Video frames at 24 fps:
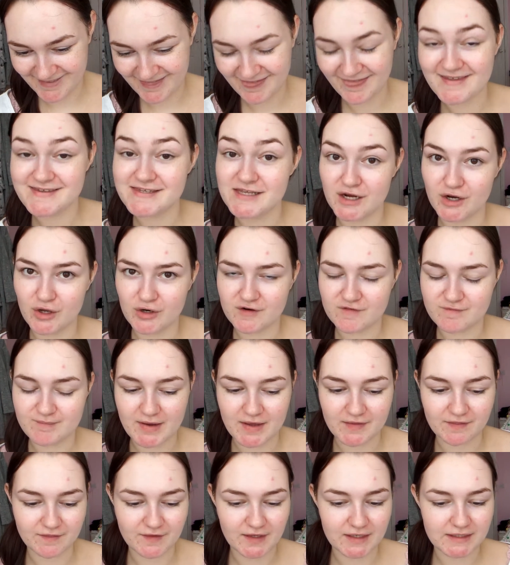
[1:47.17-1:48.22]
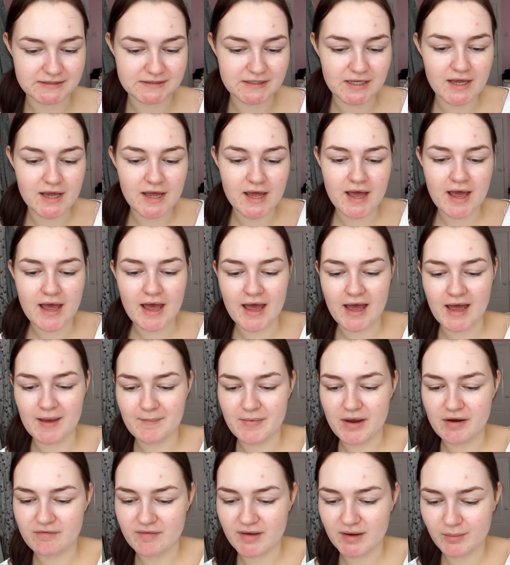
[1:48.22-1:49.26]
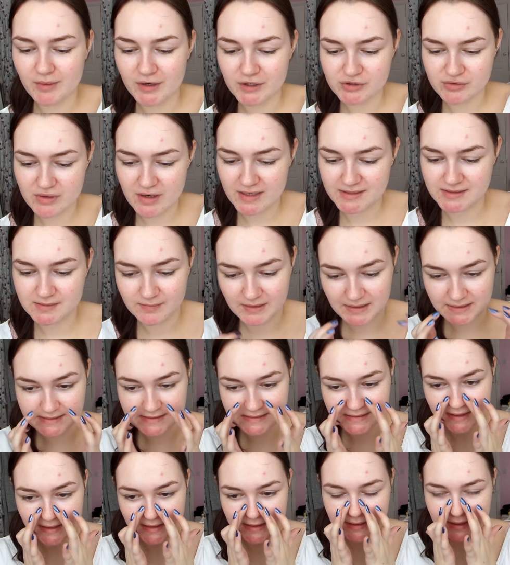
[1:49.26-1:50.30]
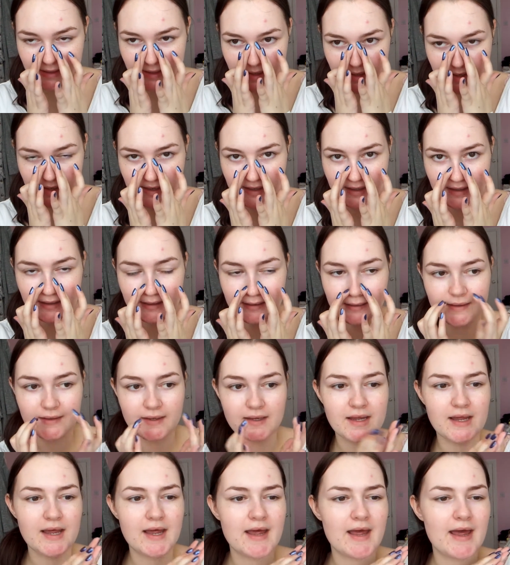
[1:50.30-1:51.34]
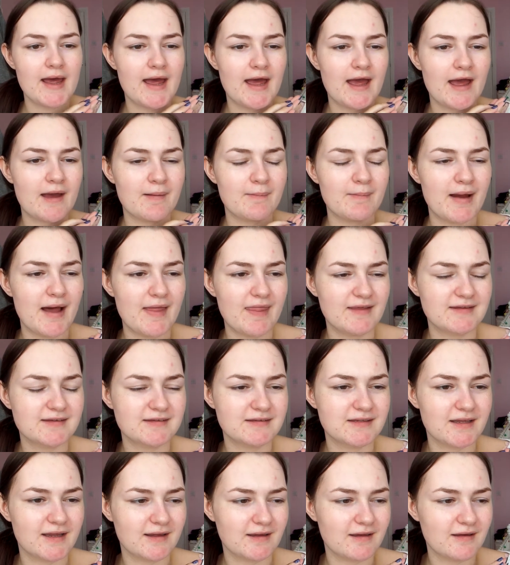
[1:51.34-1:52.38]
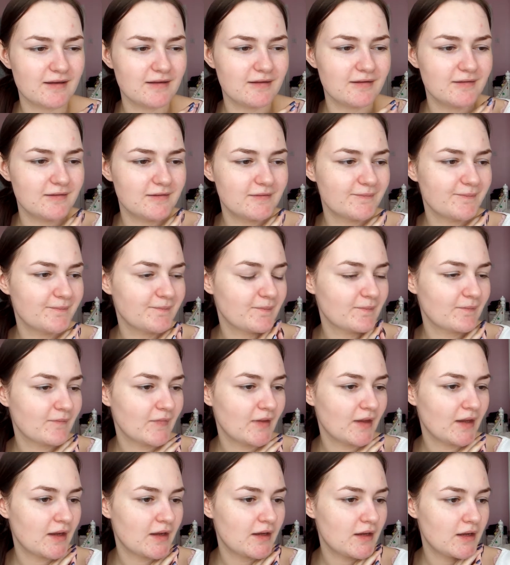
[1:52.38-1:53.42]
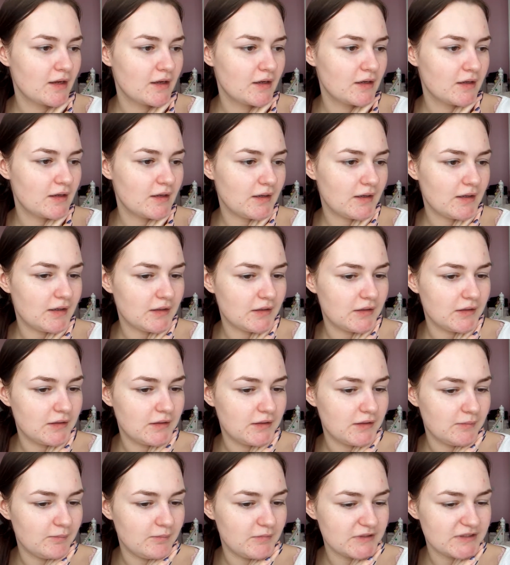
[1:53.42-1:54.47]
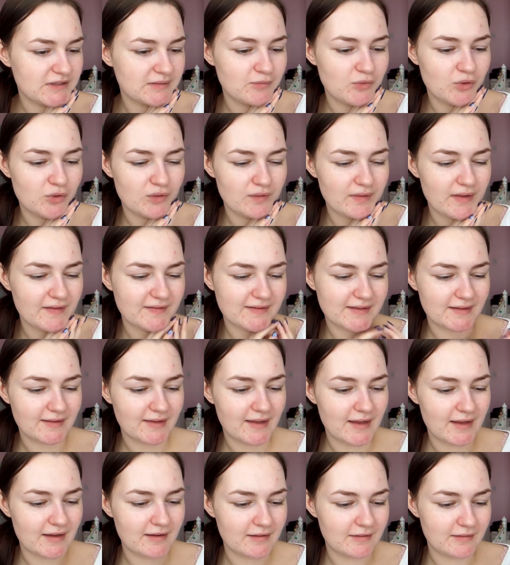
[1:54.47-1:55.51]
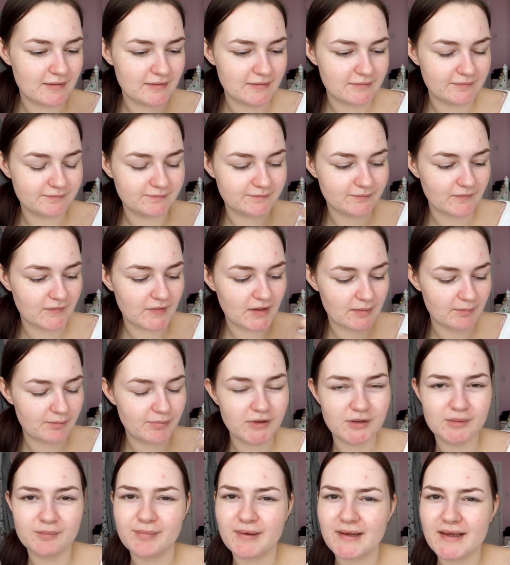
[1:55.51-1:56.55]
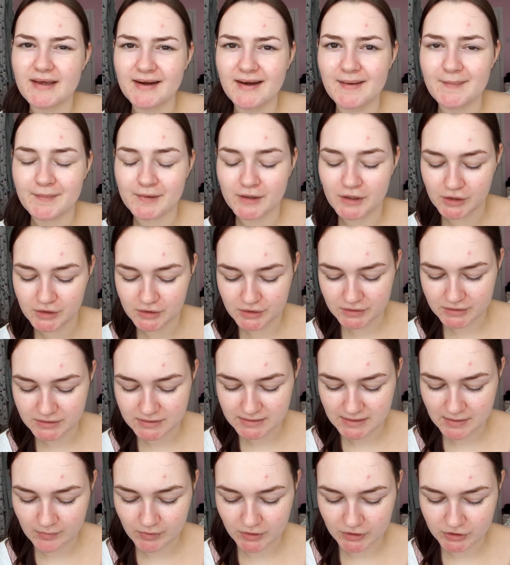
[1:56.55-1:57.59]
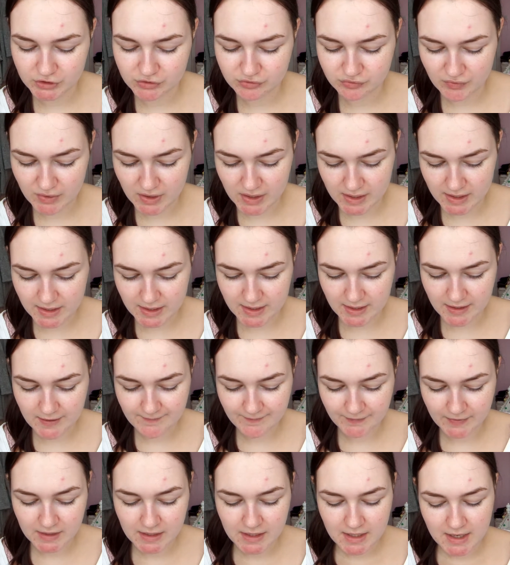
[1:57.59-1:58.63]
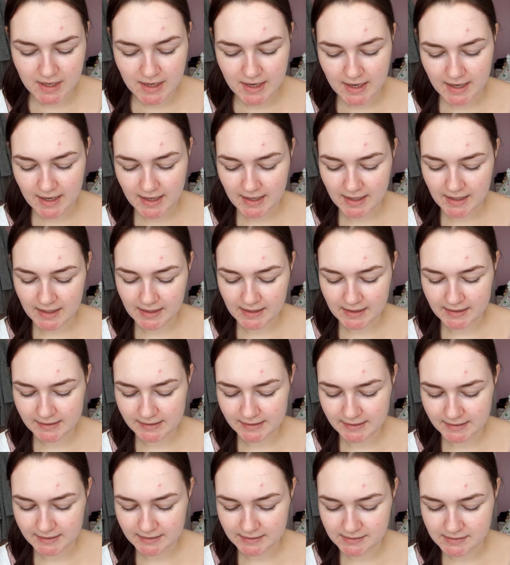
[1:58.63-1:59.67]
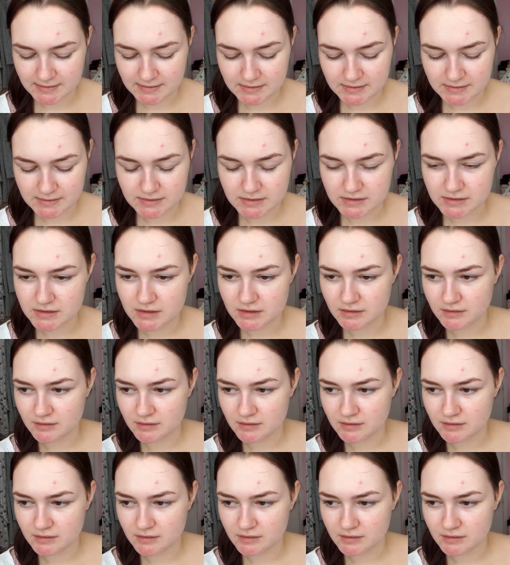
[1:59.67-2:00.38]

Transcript: there's a lot of main things. Um, I really want to try some of their skincare. Um, this like um, some more. There's like the plumping lip gloss I want to try and